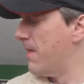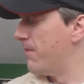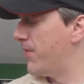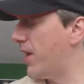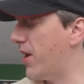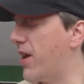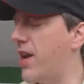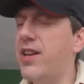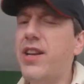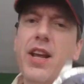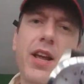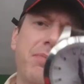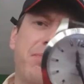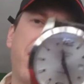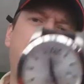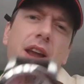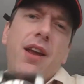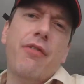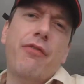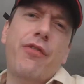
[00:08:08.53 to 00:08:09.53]
Now, they did
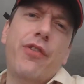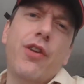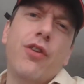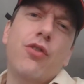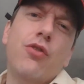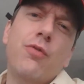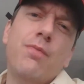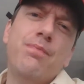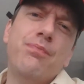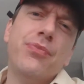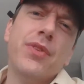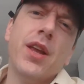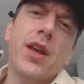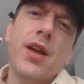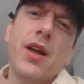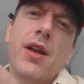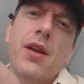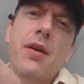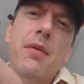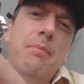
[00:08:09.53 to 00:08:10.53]
make a few
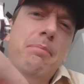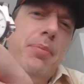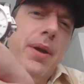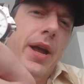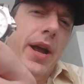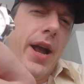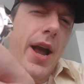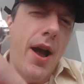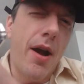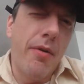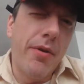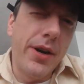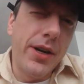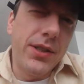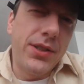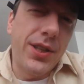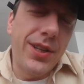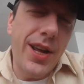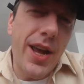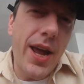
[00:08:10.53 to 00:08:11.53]
big
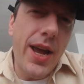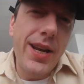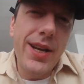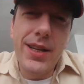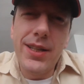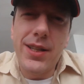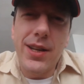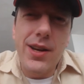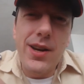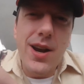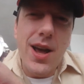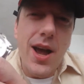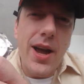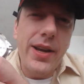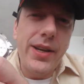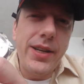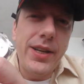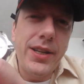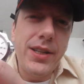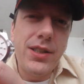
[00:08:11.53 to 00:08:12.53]
errors in the 80s and
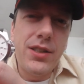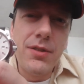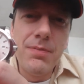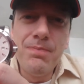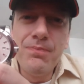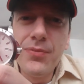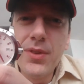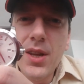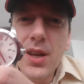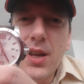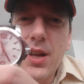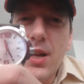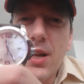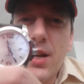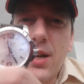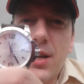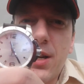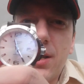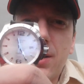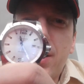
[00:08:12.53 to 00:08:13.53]
90s.
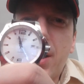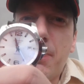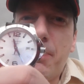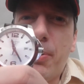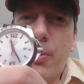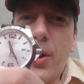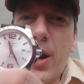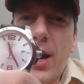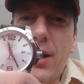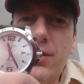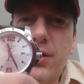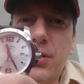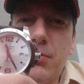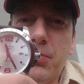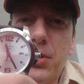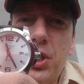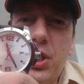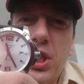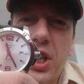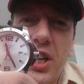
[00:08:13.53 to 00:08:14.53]
They put out some
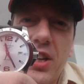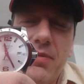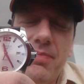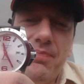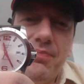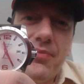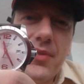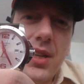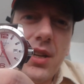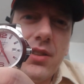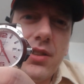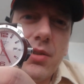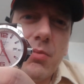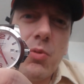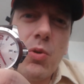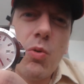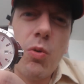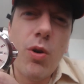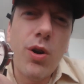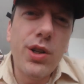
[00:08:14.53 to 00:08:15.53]
shit, some
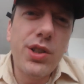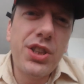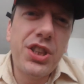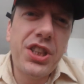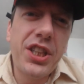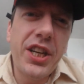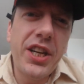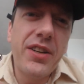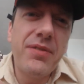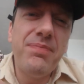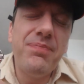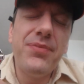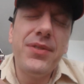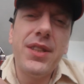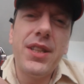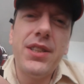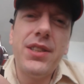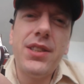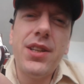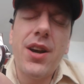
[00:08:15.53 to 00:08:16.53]
quartz shit.
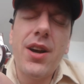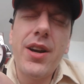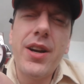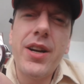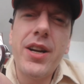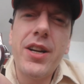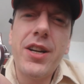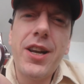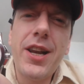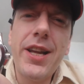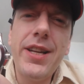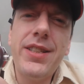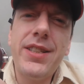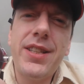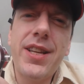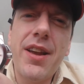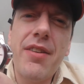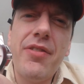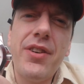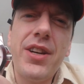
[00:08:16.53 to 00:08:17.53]
They started at late
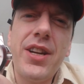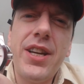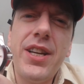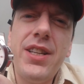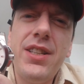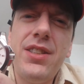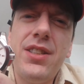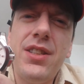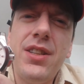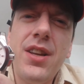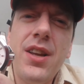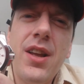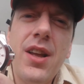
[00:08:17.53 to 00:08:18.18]
70s.